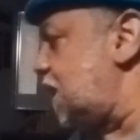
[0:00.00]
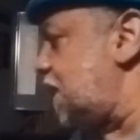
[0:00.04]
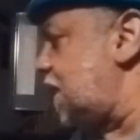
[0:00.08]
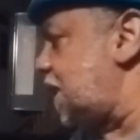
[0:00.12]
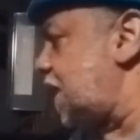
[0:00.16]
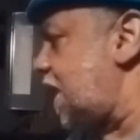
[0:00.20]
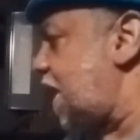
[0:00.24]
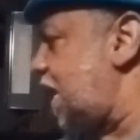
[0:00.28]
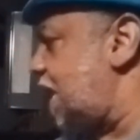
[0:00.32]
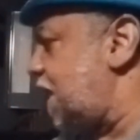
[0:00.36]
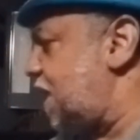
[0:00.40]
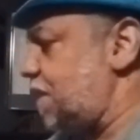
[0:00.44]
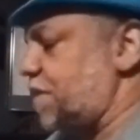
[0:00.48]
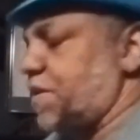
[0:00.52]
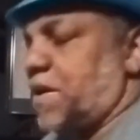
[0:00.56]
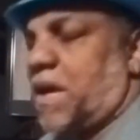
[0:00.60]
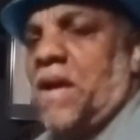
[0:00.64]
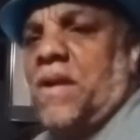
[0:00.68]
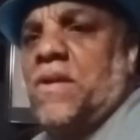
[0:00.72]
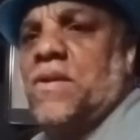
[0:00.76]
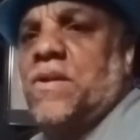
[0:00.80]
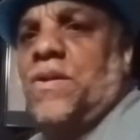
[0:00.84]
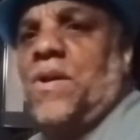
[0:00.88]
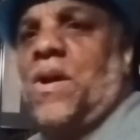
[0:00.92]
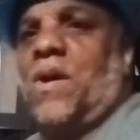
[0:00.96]
today?
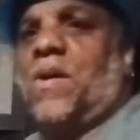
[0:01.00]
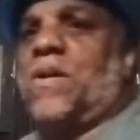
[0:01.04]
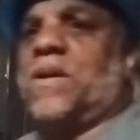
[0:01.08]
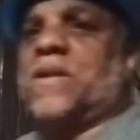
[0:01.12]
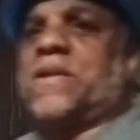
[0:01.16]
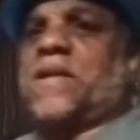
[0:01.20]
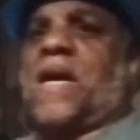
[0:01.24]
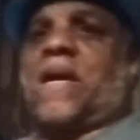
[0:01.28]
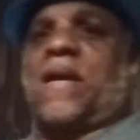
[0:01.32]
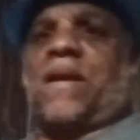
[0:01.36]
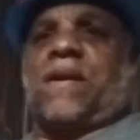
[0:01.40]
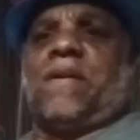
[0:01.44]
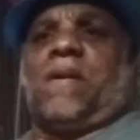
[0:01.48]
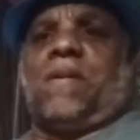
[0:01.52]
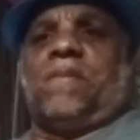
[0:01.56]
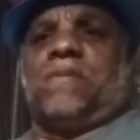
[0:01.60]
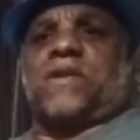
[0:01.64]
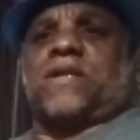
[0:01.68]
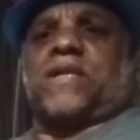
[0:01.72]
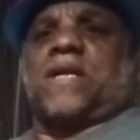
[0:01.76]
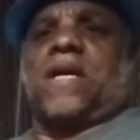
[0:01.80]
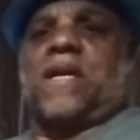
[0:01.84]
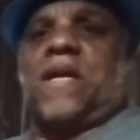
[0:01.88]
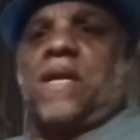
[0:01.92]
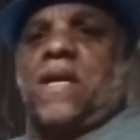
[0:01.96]
You know exactly what I'm going to
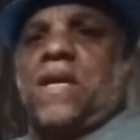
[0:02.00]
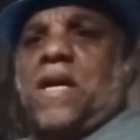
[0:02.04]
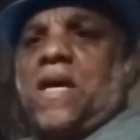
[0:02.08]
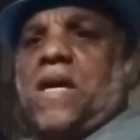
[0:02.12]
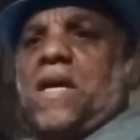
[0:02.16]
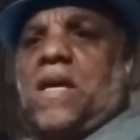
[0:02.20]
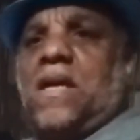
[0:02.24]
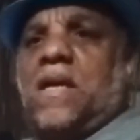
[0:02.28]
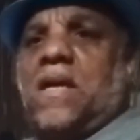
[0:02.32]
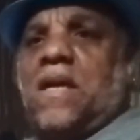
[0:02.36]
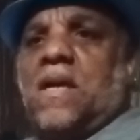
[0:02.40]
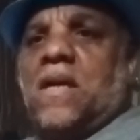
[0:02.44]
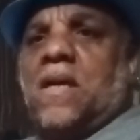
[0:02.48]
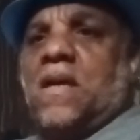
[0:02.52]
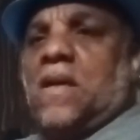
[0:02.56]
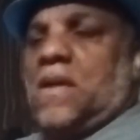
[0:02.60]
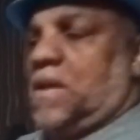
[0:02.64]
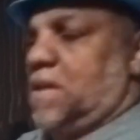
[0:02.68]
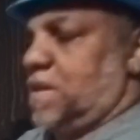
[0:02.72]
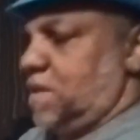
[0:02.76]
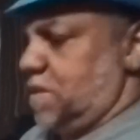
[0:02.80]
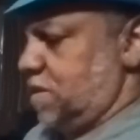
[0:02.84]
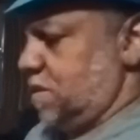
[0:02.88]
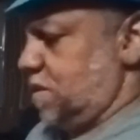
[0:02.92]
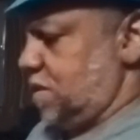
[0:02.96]
study today.
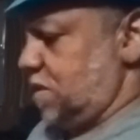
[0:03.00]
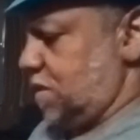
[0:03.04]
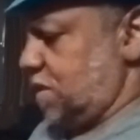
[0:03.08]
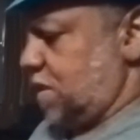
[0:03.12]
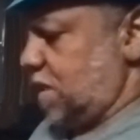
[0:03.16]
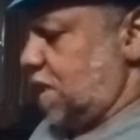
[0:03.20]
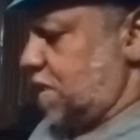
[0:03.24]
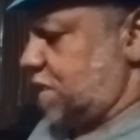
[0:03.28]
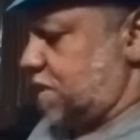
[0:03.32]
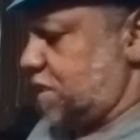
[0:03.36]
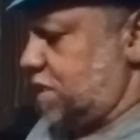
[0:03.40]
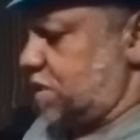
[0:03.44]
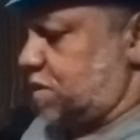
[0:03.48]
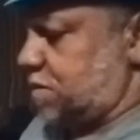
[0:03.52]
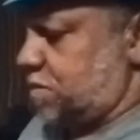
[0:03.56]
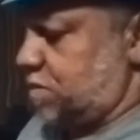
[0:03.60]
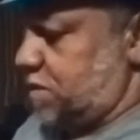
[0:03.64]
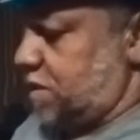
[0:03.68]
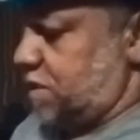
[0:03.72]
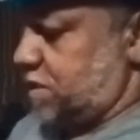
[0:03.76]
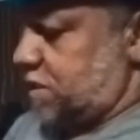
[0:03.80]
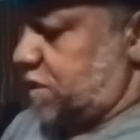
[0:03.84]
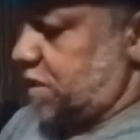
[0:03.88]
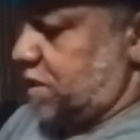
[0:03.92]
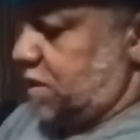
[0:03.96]
Got this one.
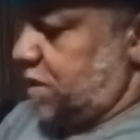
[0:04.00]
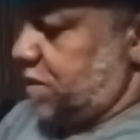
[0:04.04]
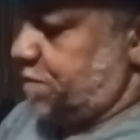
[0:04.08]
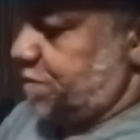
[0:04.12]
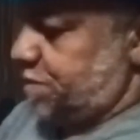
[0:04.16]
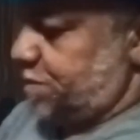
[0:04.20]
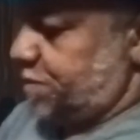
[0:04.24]
Let's see.